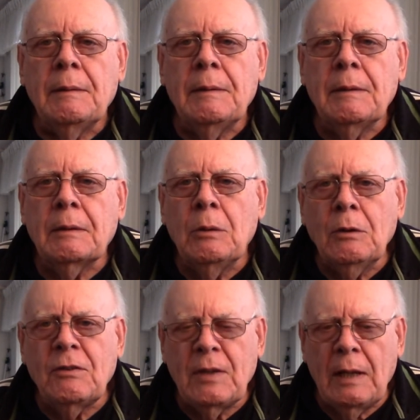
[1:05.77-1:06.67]
the
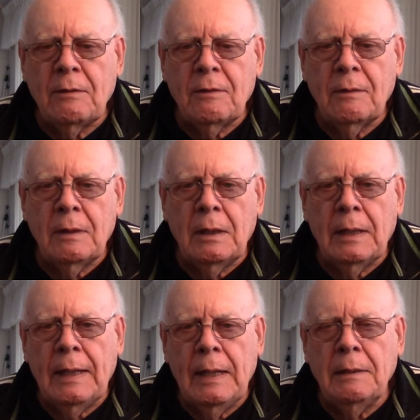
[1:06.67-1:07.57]
cook set that I
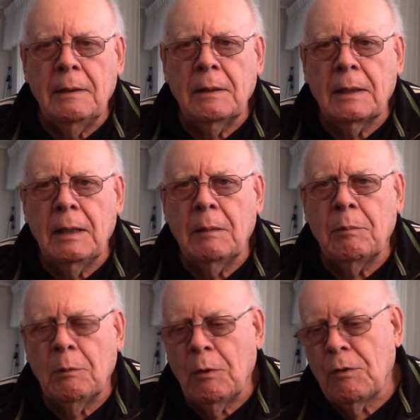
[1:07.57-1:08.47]
had in the
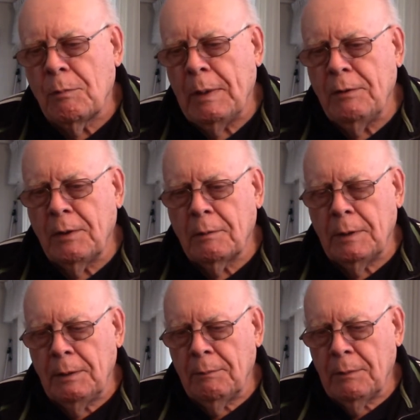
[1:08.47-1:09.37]
camper was
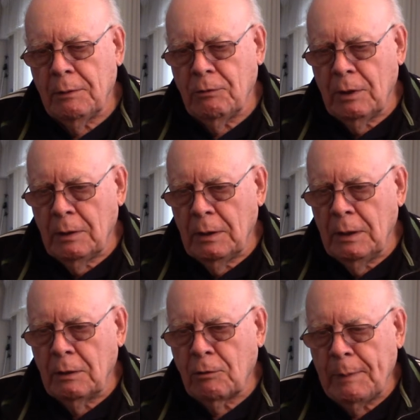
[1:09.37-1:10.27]
basically an
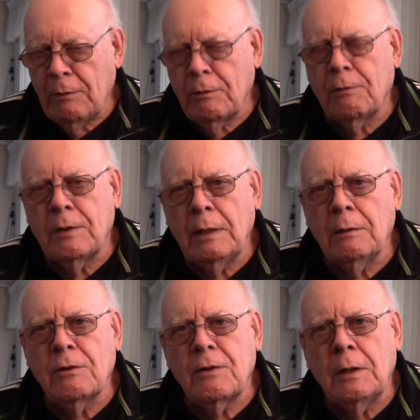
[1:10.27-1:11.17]
inexpensive
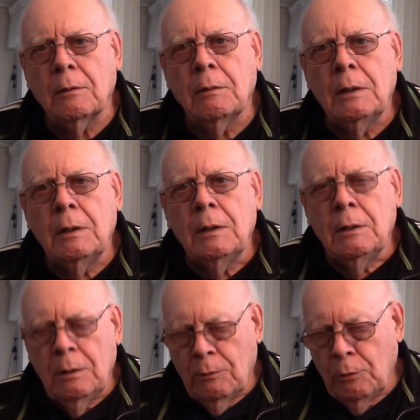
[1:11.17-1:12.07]
stainless steel,
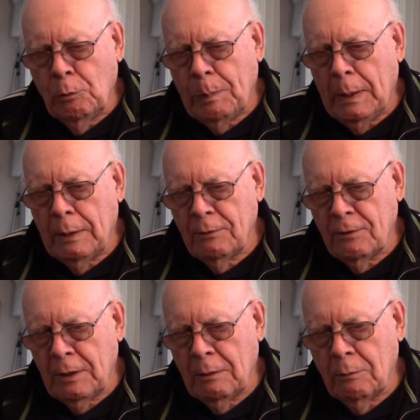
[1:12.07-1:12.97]
2
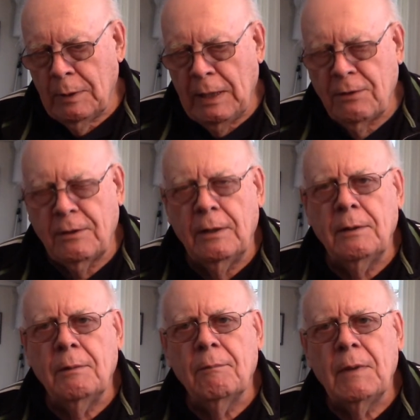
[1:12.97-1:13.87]
pots that were
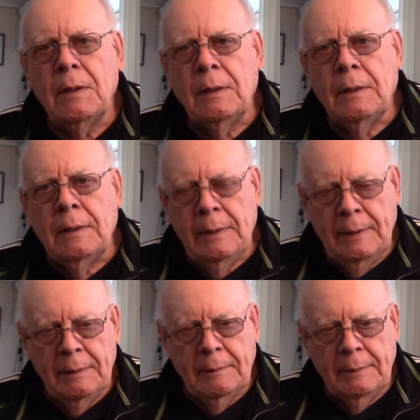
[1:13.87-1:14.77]
nested,
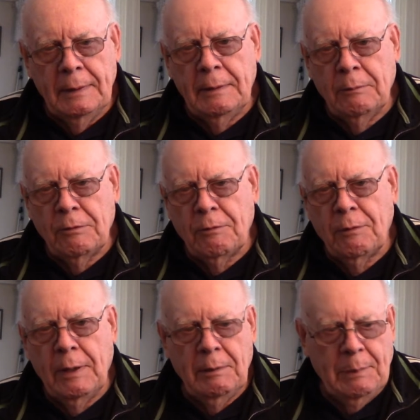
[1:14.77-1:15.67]
and a lid that was a
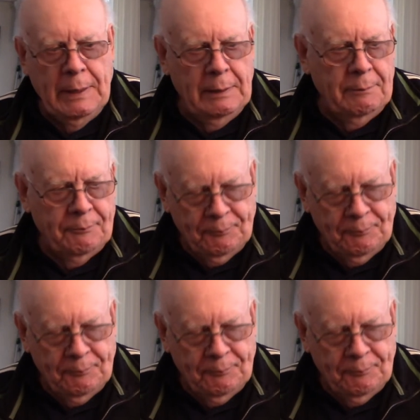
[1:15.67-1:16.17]
frying pan.